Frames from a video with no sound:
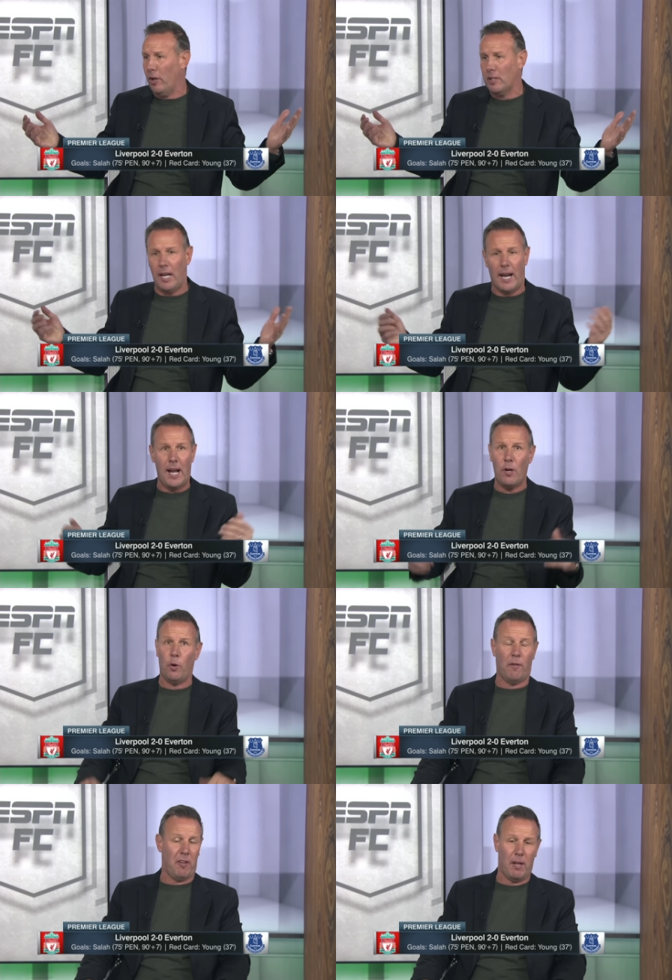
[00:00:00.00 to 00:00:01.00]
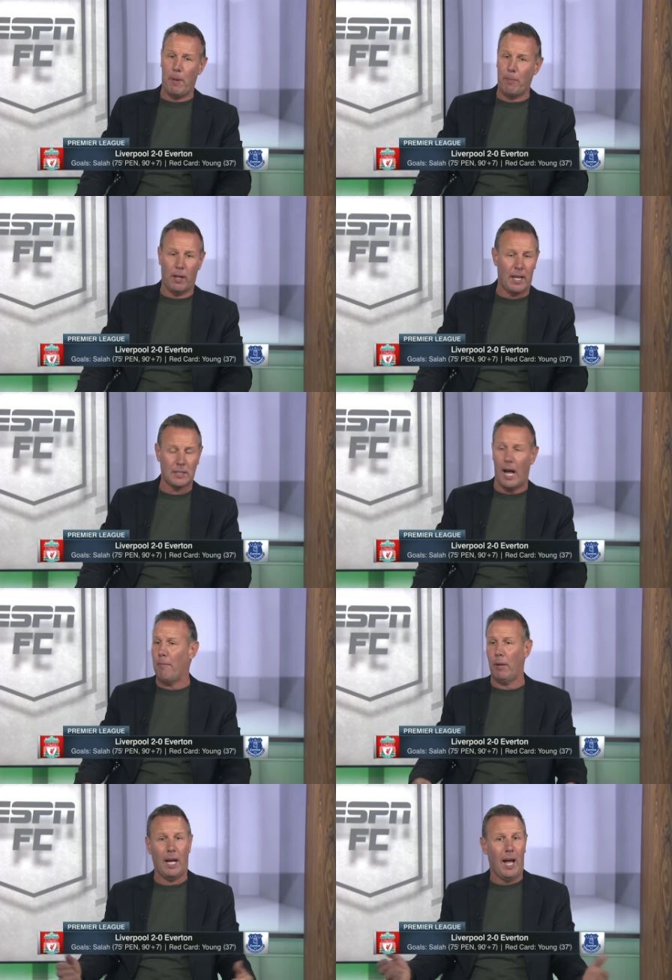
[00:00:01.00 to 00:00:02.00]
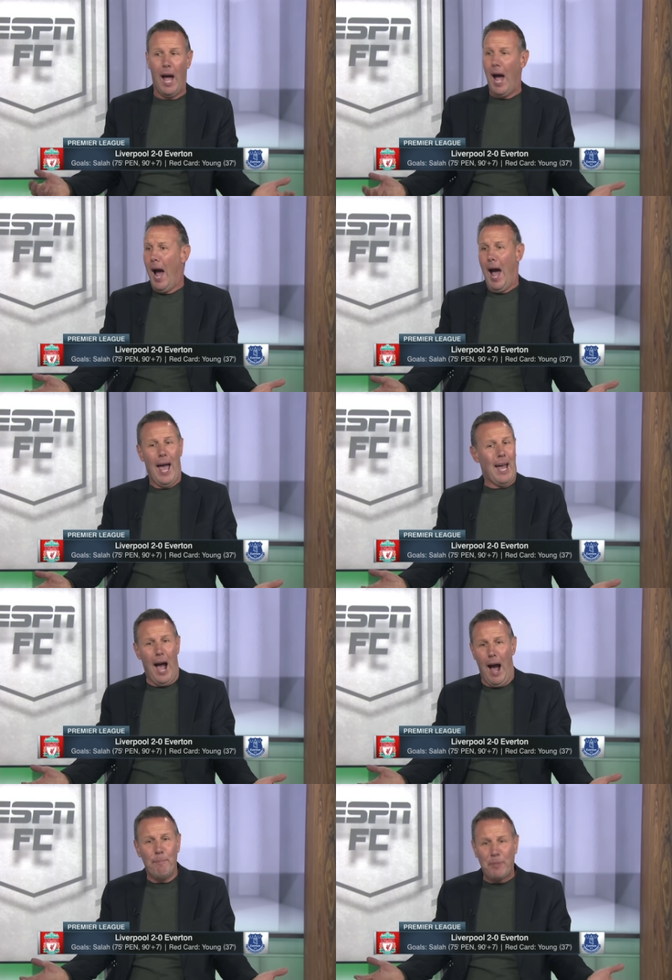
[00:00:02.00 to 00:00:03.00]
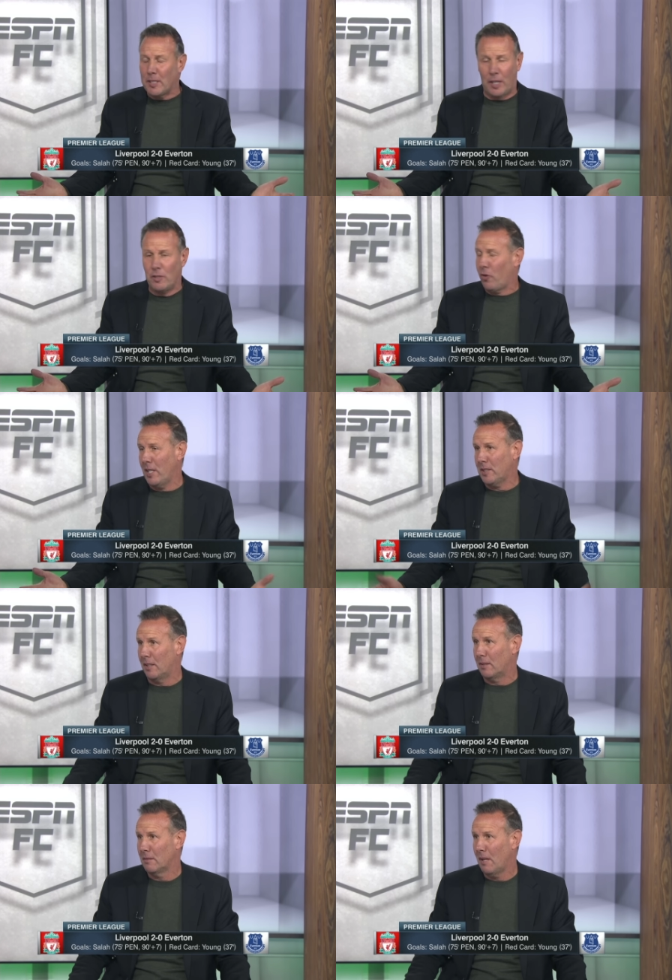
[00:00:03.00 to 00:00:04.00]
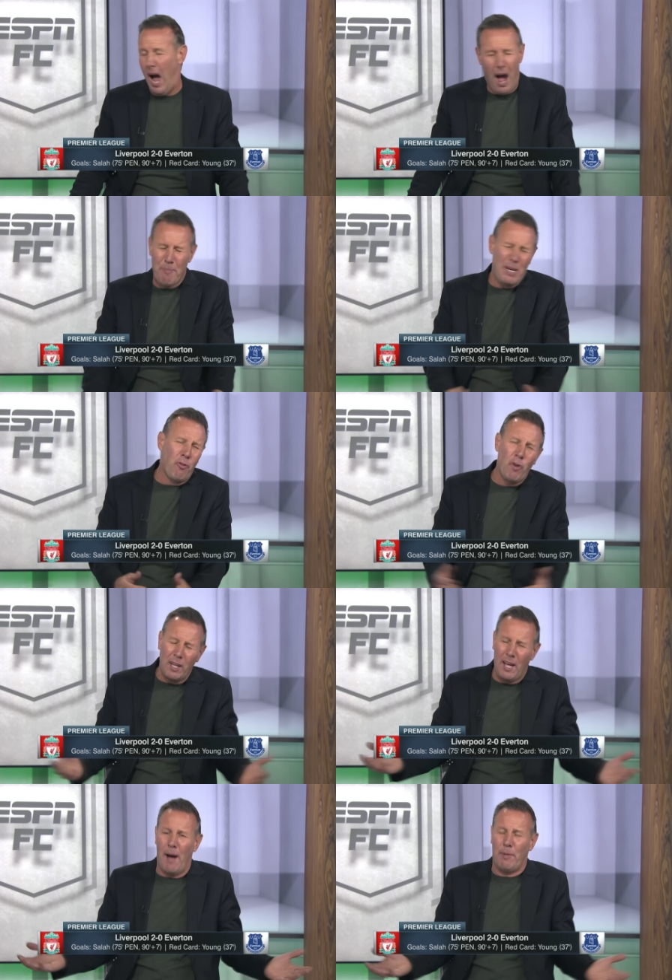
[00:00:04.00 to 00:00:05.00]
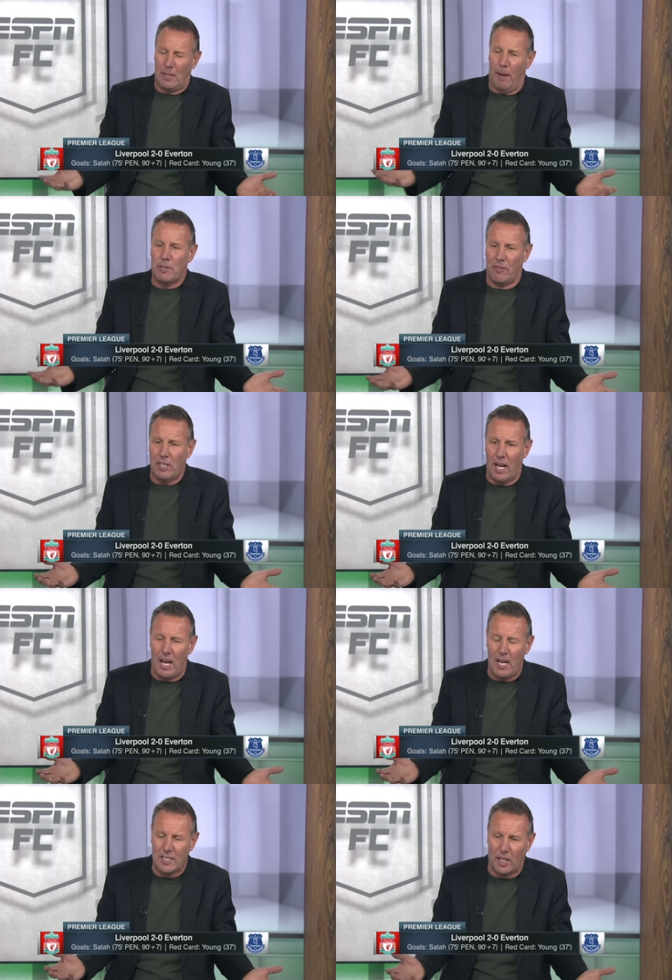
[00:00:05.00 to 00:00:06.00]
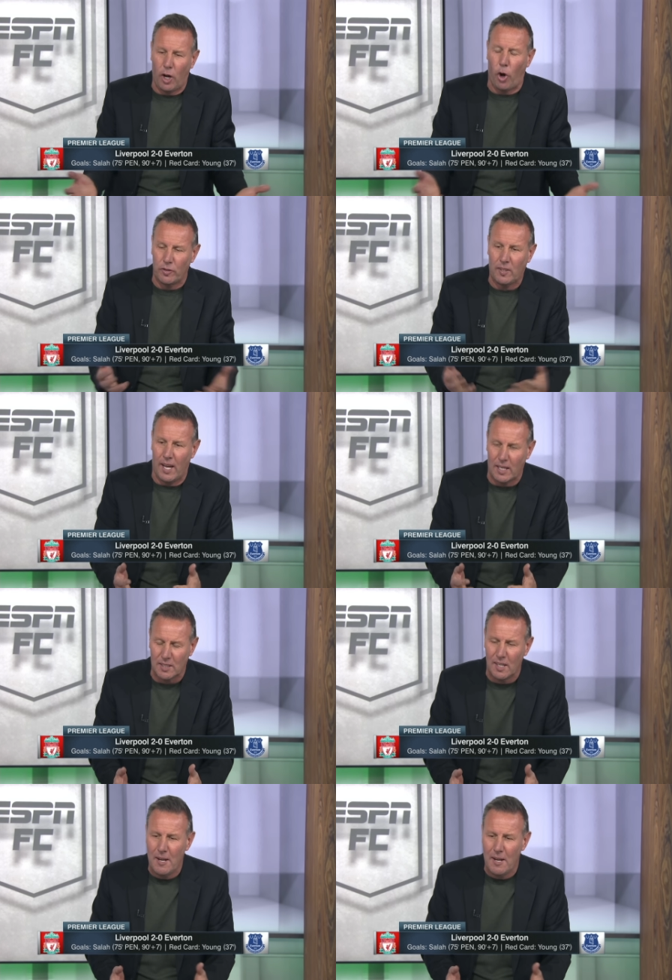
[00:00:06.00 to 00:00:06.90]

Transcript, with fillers: honestly, and I don't know if other people like this, I'm like, I'm disinterested. Mm. I mean, I really am in terms of a, uh, a, uh, as a contest